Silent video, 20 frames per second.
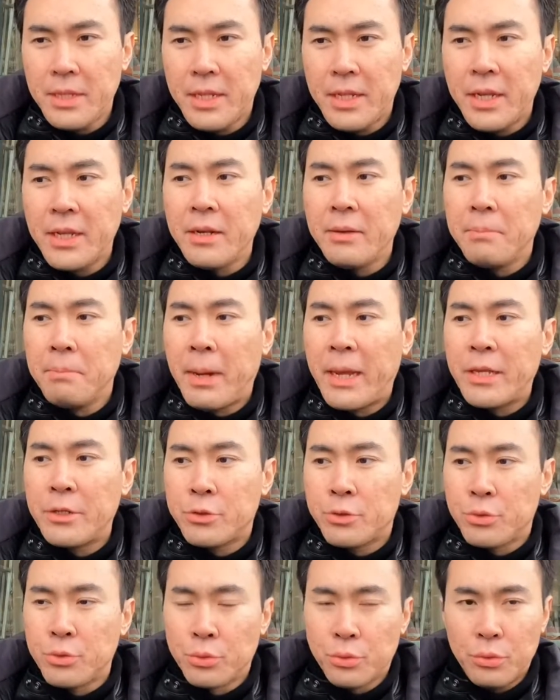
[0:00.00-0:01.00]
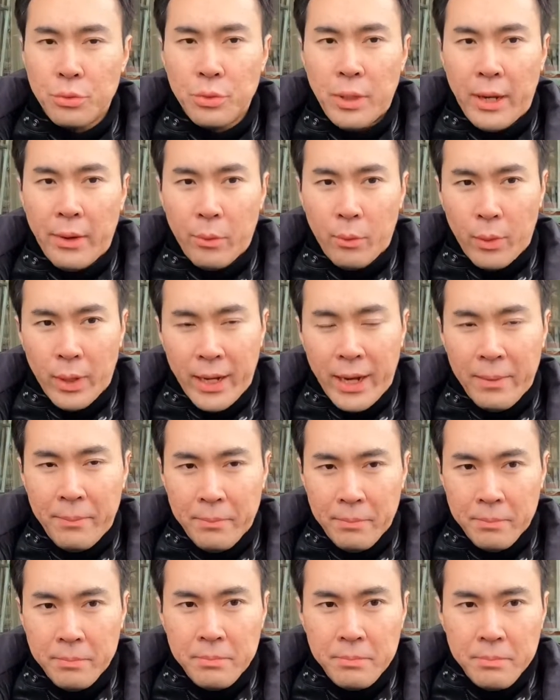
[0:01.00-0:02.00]
didn't make through like what
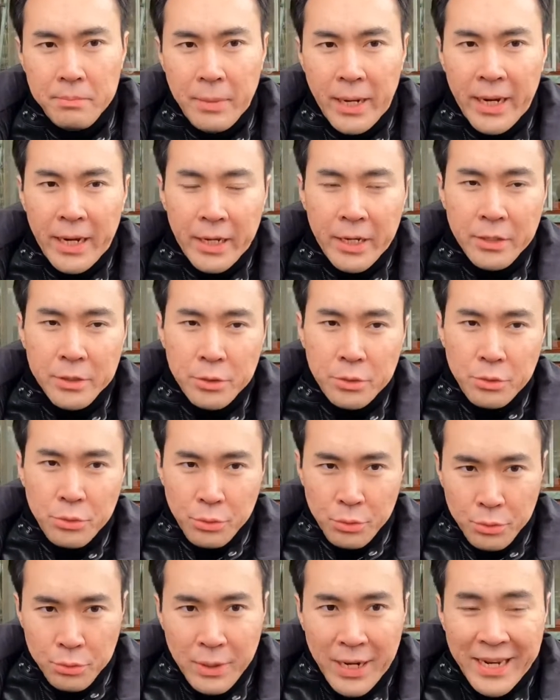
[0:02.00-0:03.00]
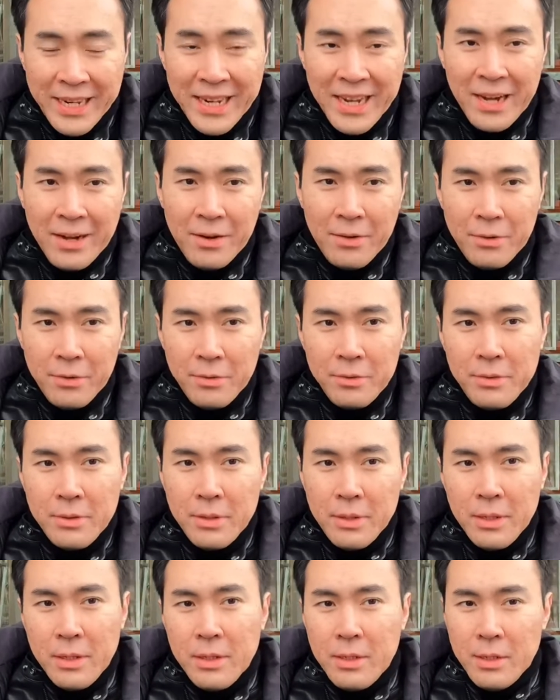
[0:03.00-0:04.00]
I'm making through right now,
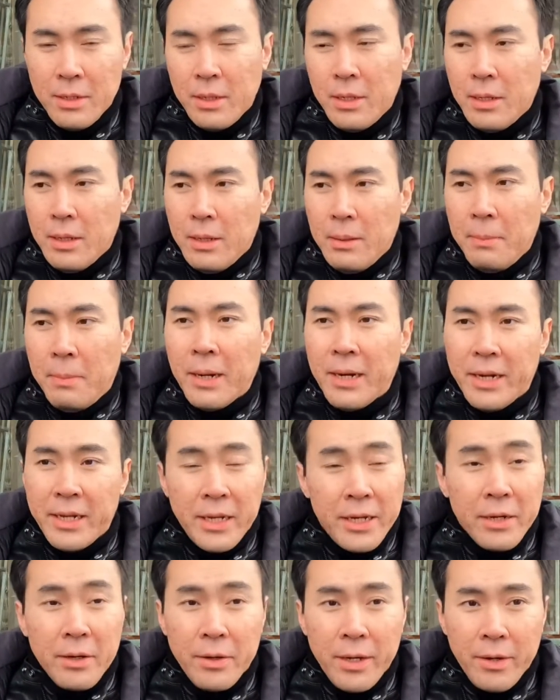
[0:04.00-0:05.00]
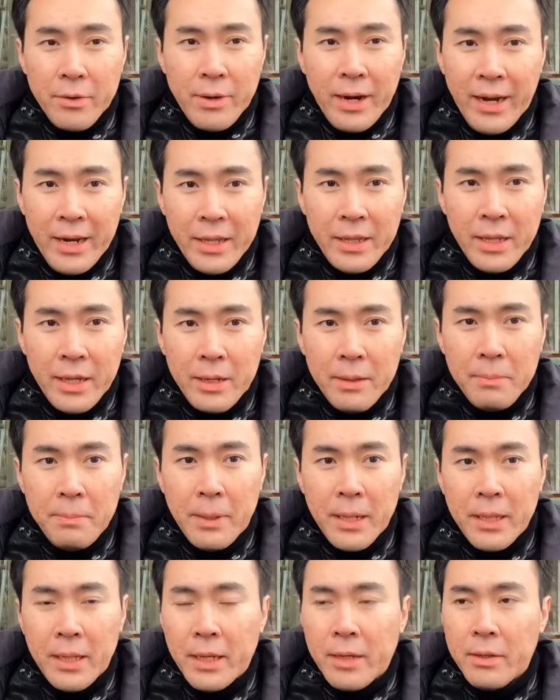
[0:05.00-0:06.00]
politically or anything,
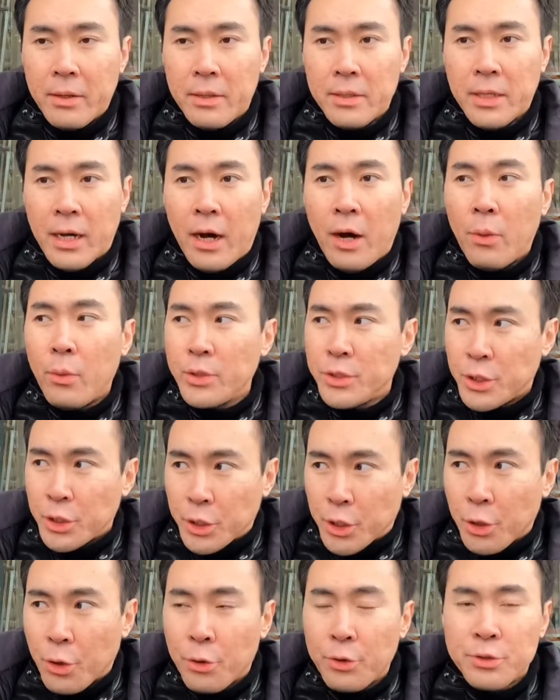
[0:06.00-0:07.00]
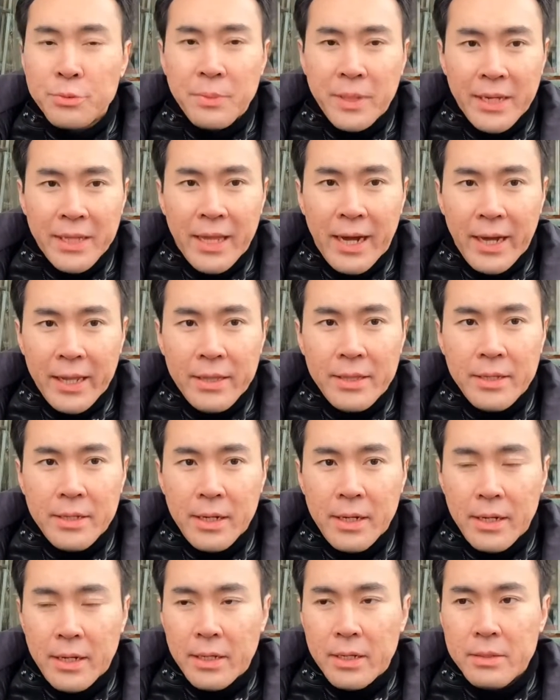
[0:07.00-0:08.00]
but they always encourage me that
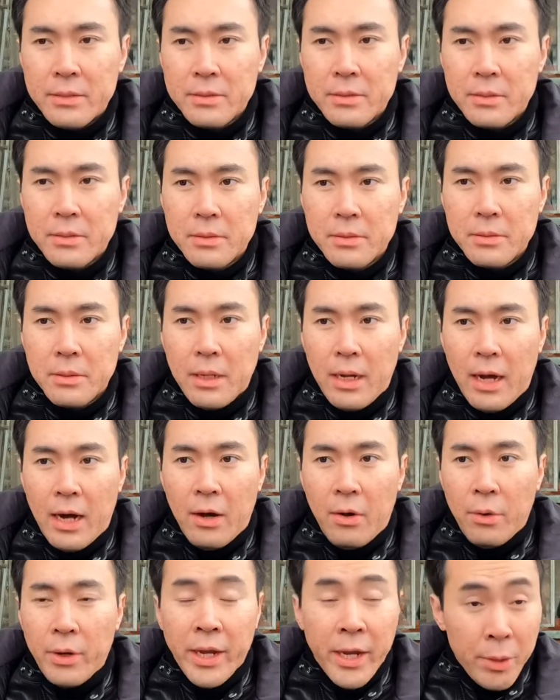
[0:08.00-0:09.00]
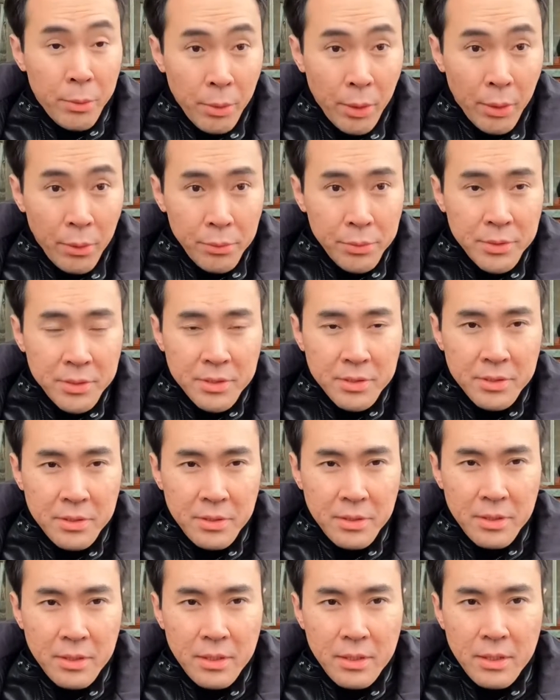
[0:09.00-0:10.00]
our heroes
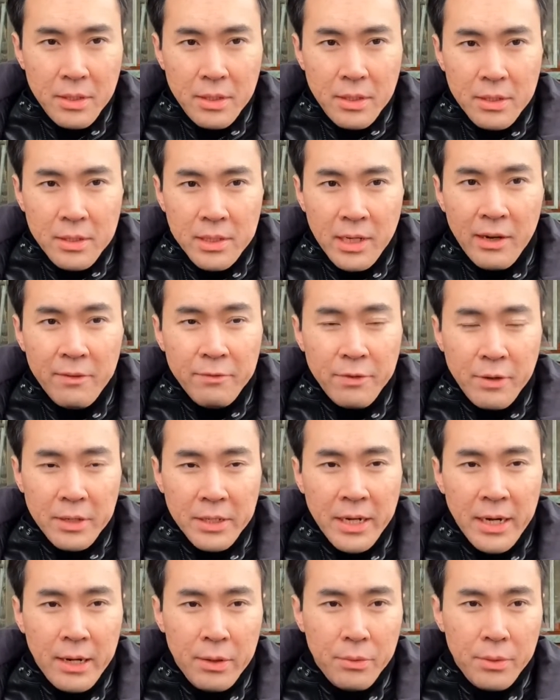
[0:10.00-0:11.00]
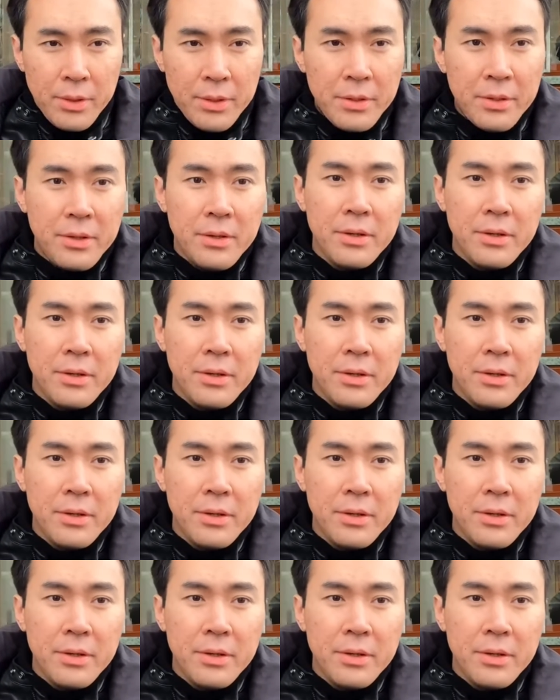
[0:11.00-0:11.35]
come from color.